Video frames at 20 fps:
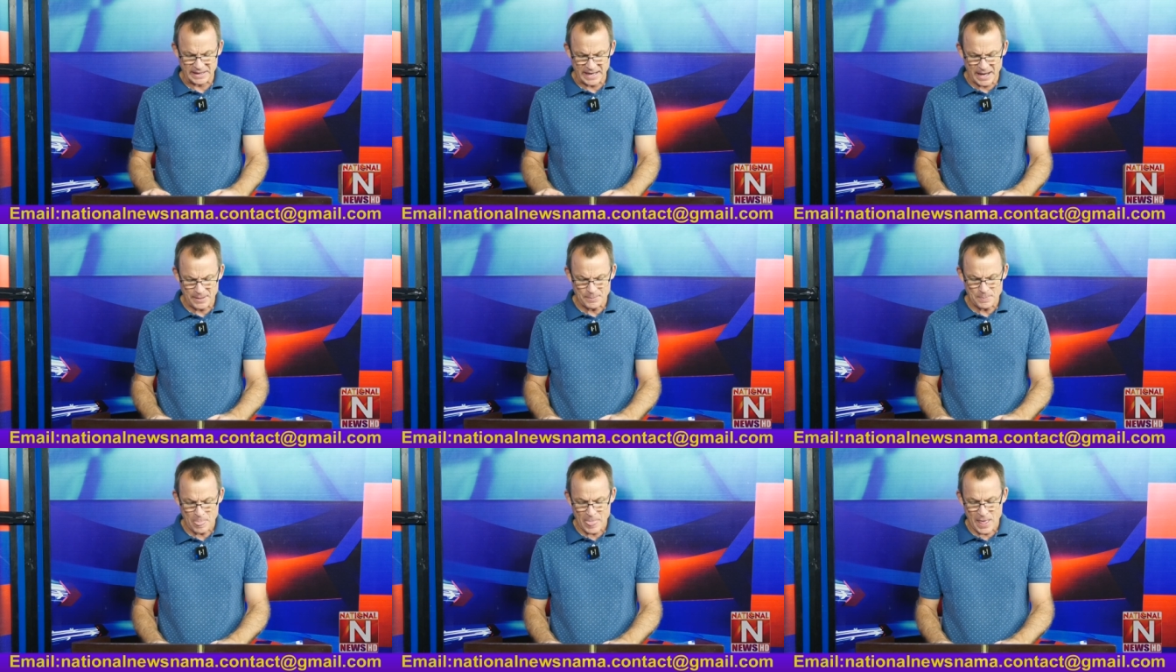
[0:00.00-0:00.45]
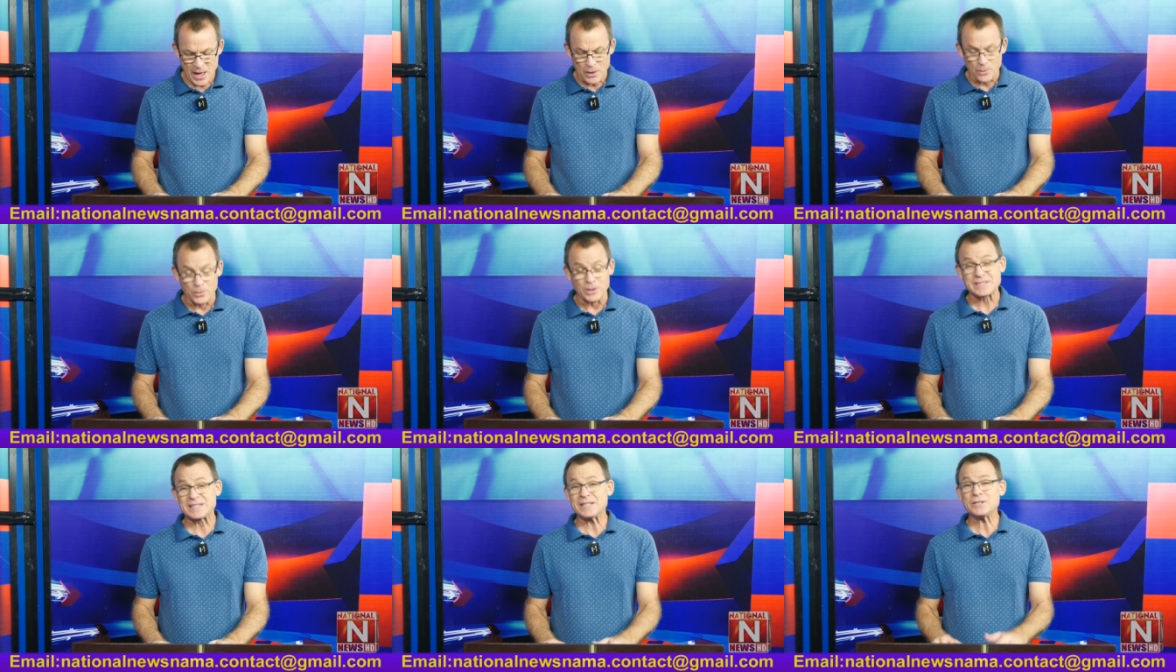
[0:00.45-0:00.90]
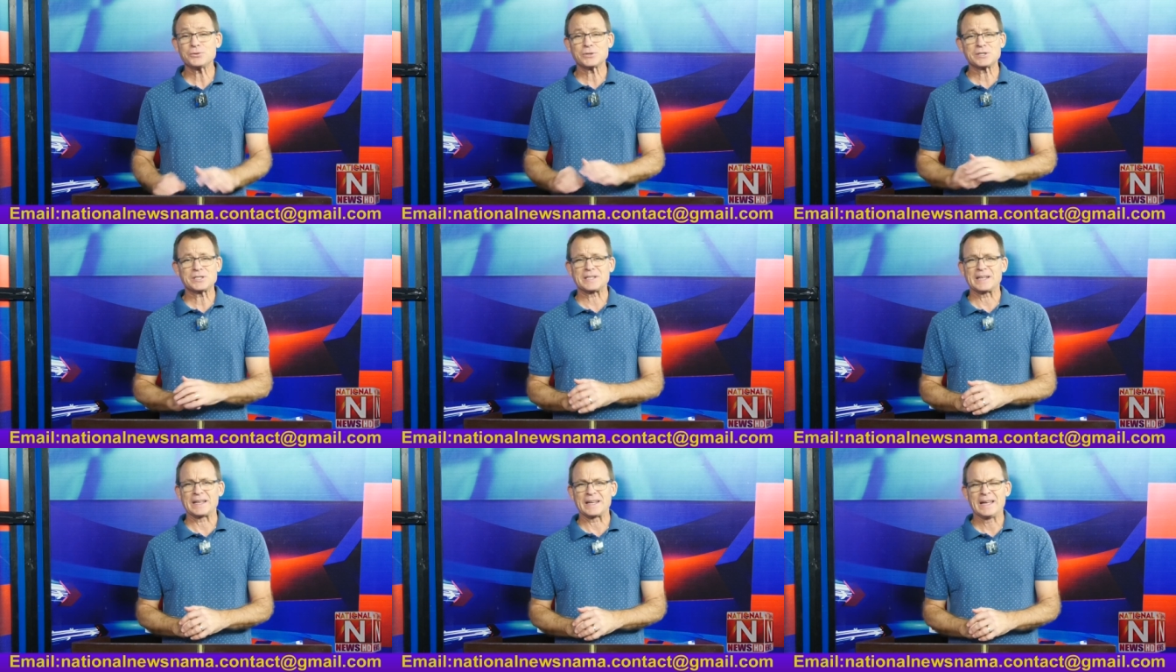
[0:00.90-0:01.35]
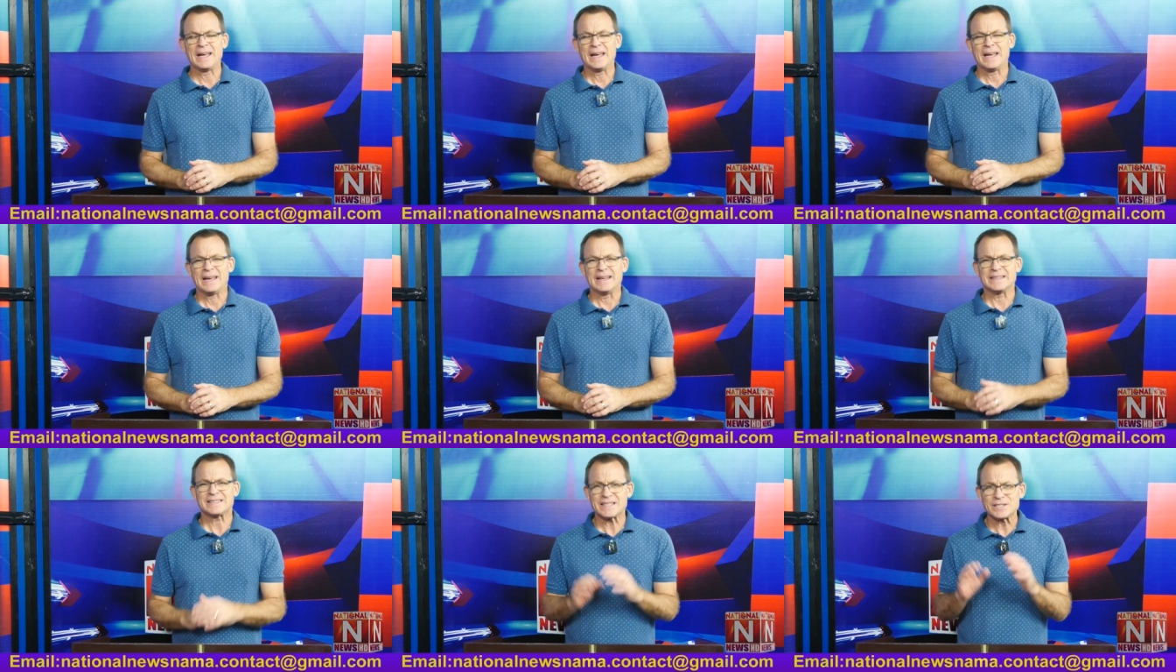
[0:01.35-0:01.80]
Now, What's interesting
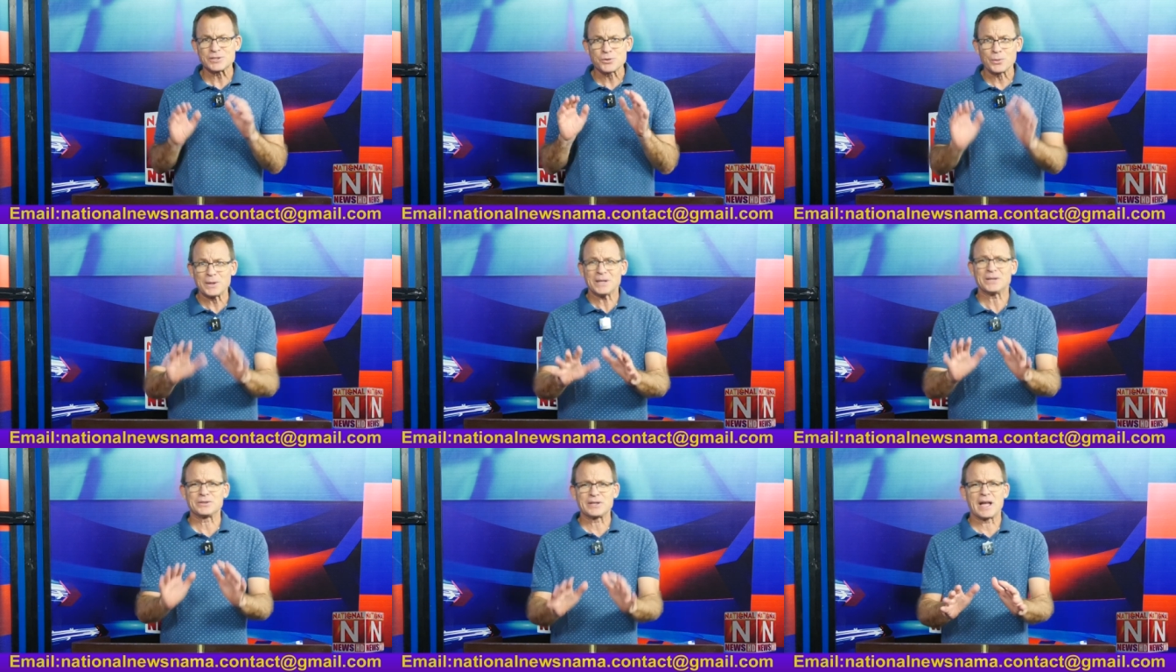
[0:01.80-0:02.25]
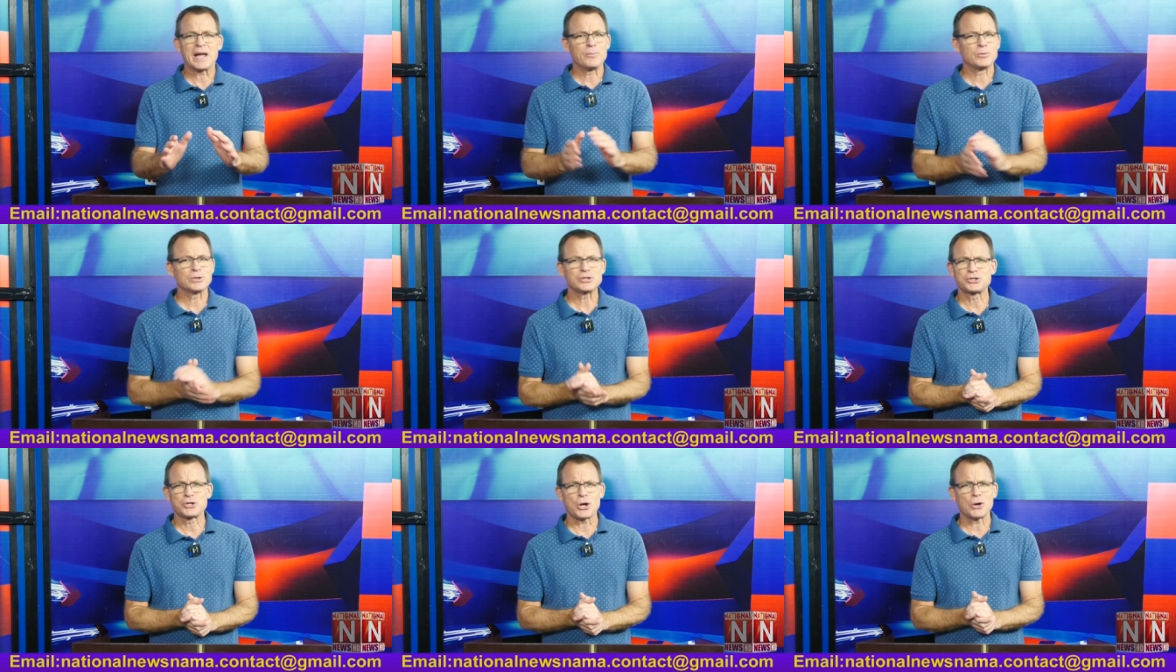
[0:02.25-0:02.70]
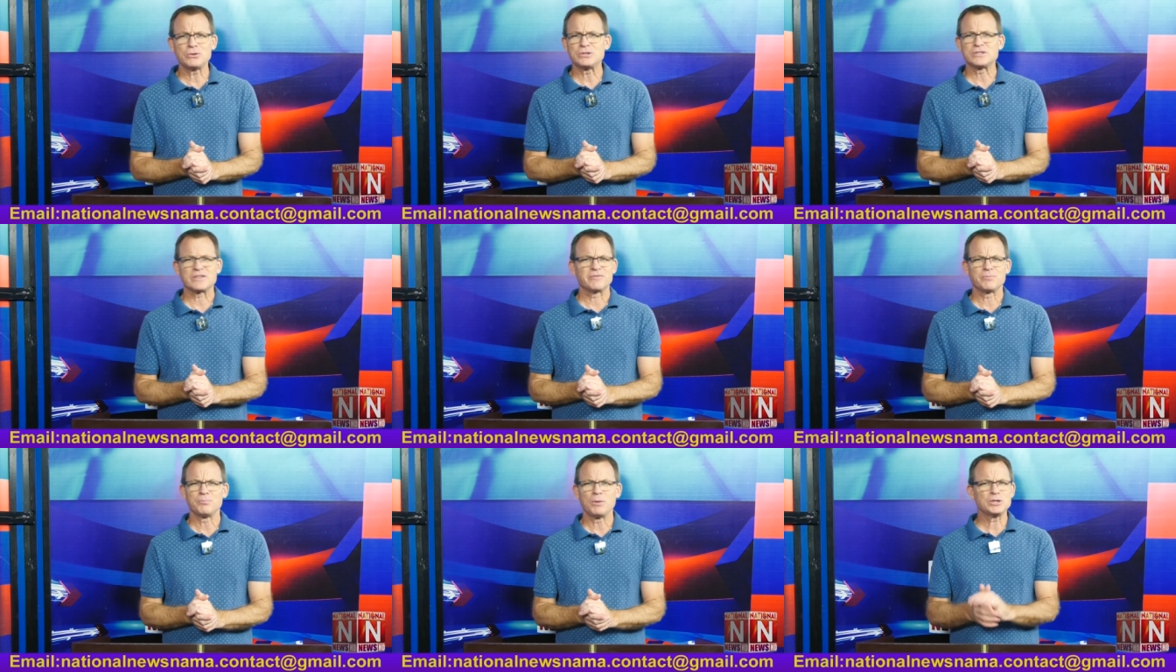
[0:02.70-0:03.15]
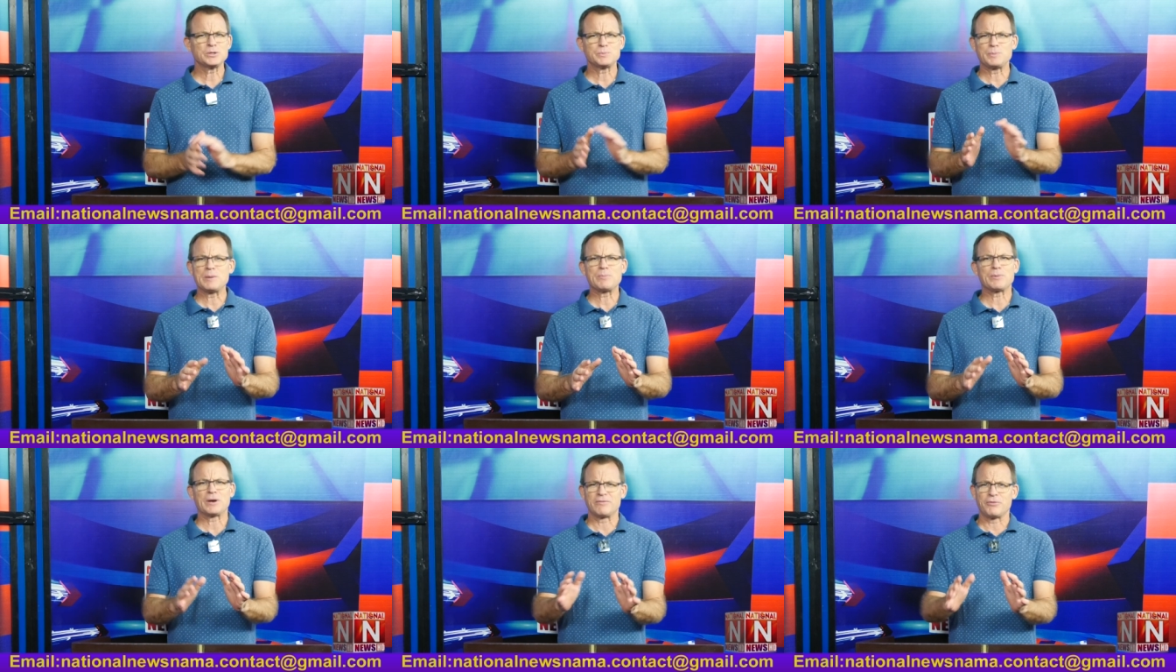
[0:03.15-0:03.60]
is his real name was Joseph. Most
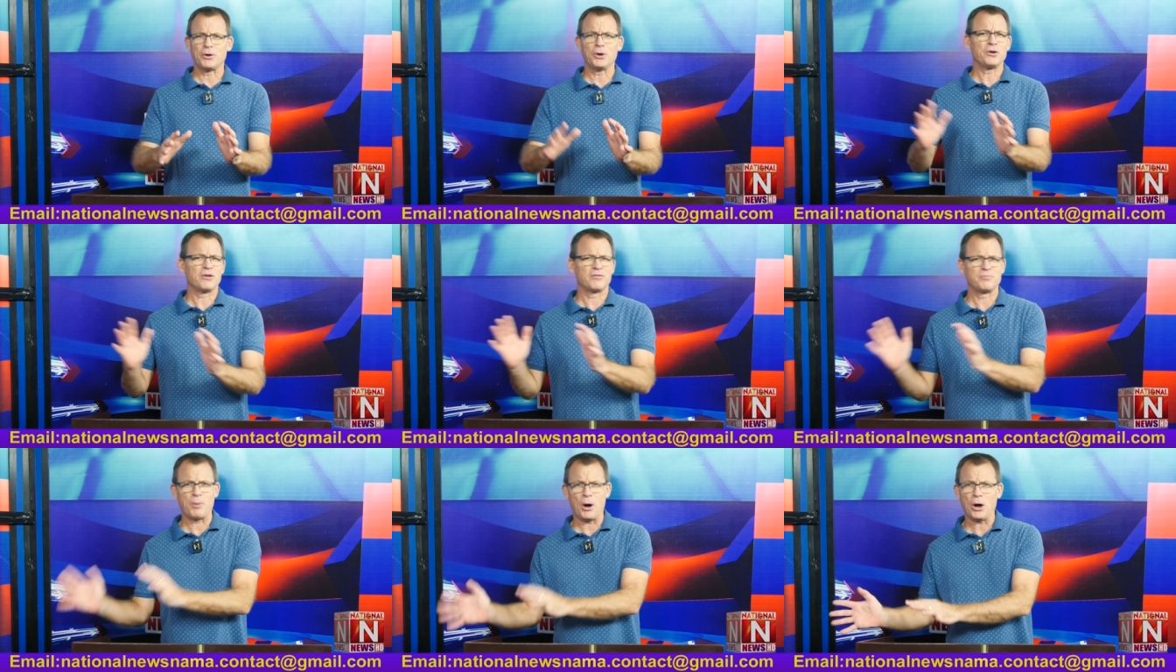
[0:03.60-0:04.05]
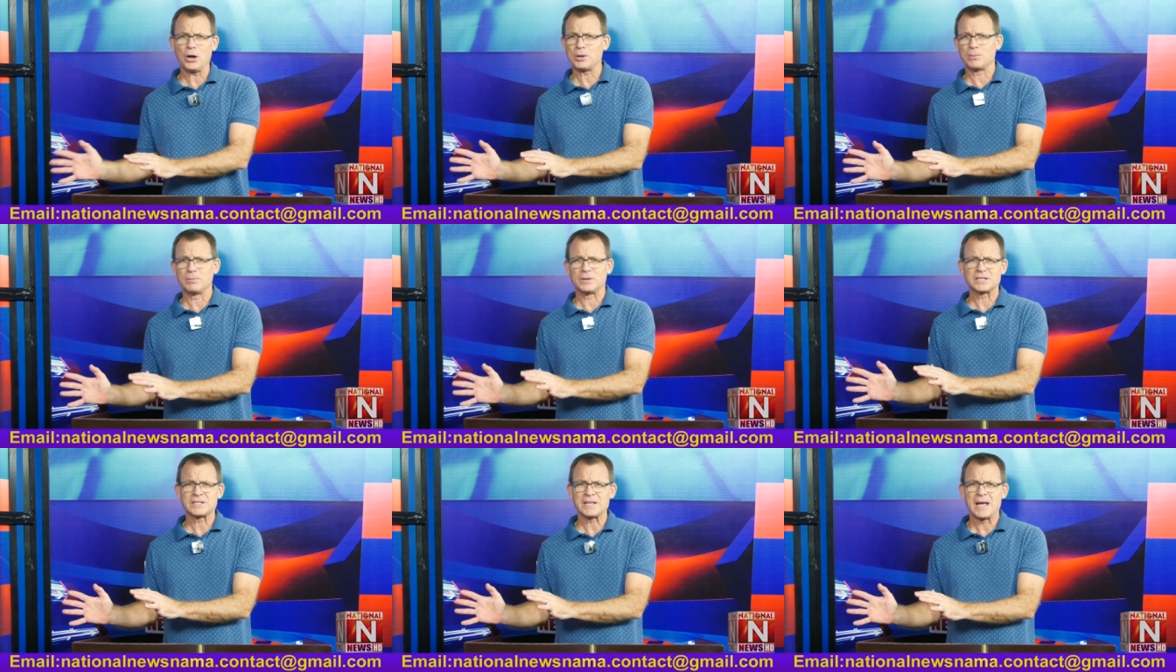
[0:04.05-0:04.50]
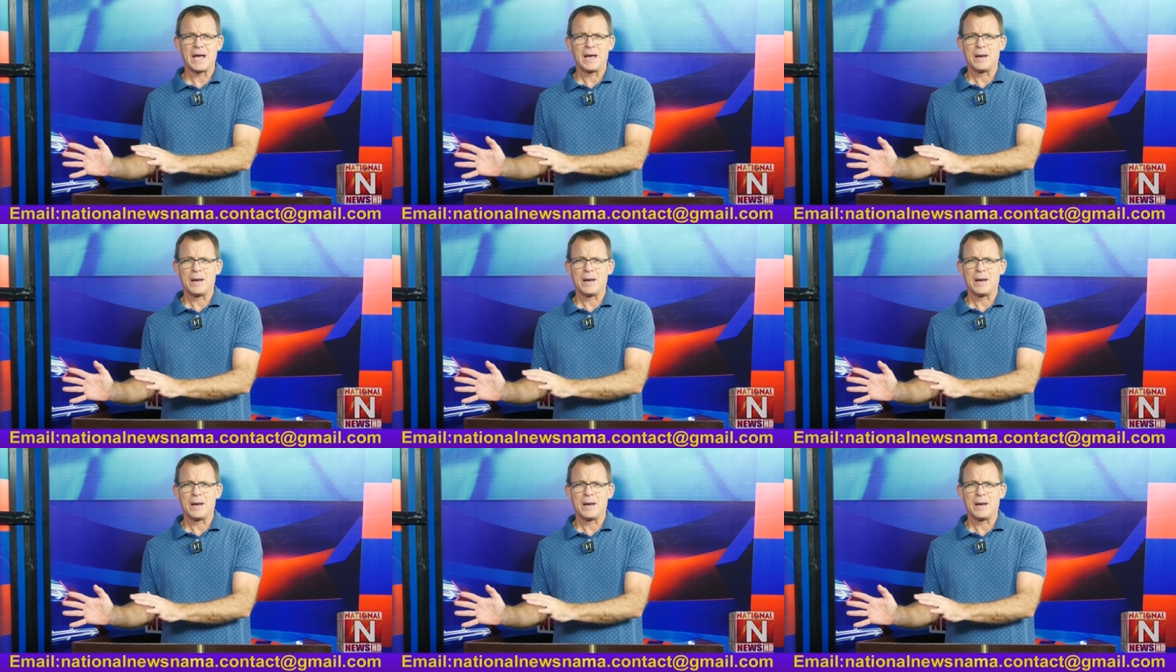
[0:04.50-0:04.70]
people have heard of Barnabas,